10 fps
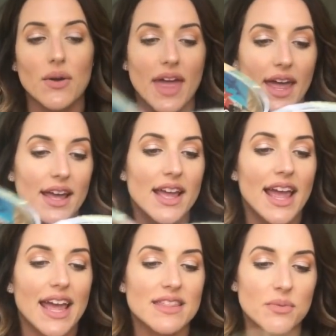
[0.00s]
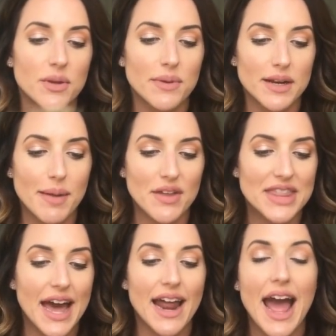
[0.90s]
Okay, and then we read about that.